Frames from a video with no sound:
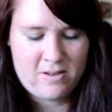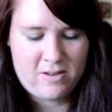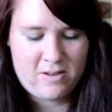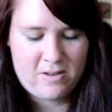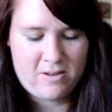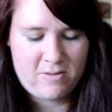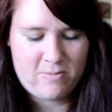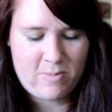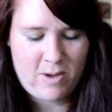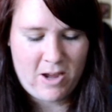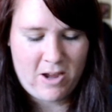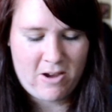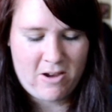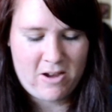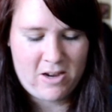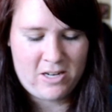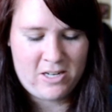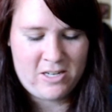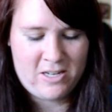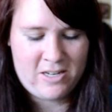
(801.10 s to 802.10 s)
Oh my
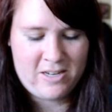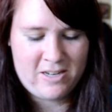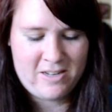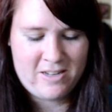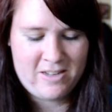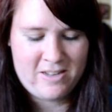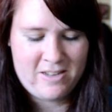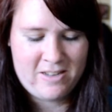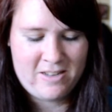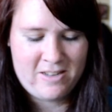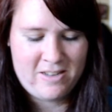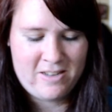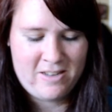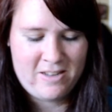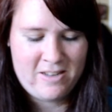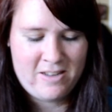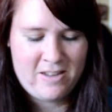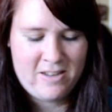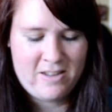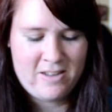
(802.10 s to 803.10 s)
gosh.
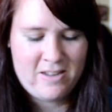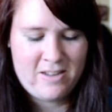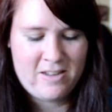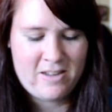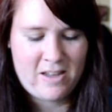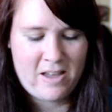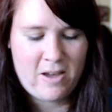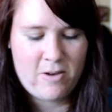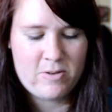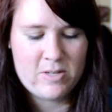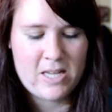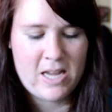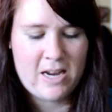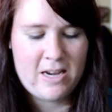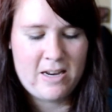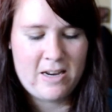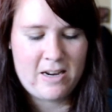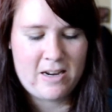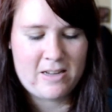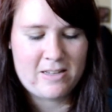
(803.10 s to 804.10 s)
I always
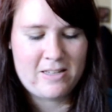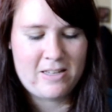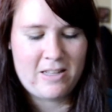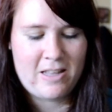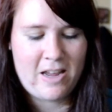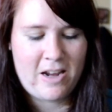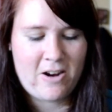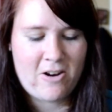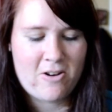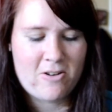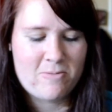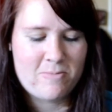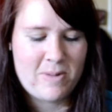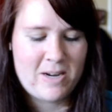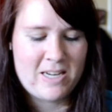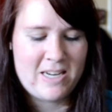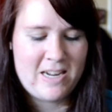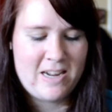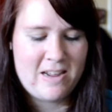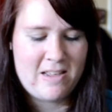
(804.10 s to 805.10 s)
hated it because it like hurt my
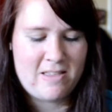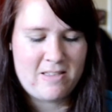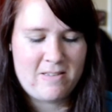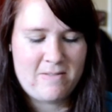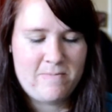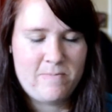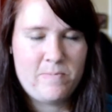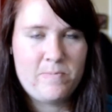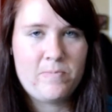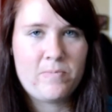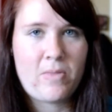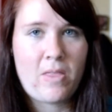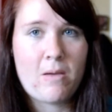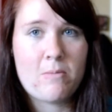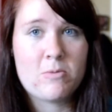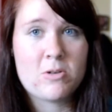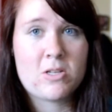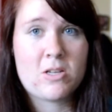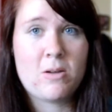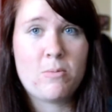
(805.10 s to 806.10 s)
teeth.
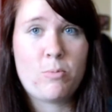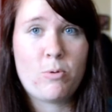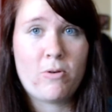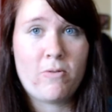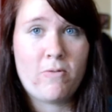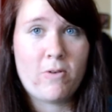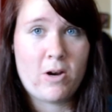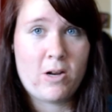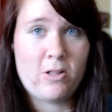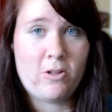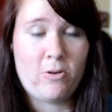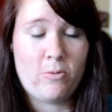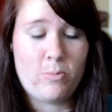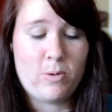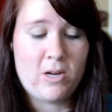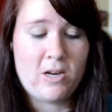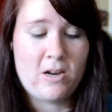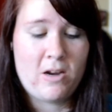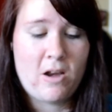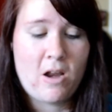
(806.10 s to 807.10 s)
I'm just going to put a very little
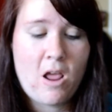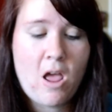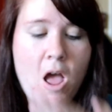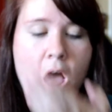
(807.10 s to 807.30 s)
bit in.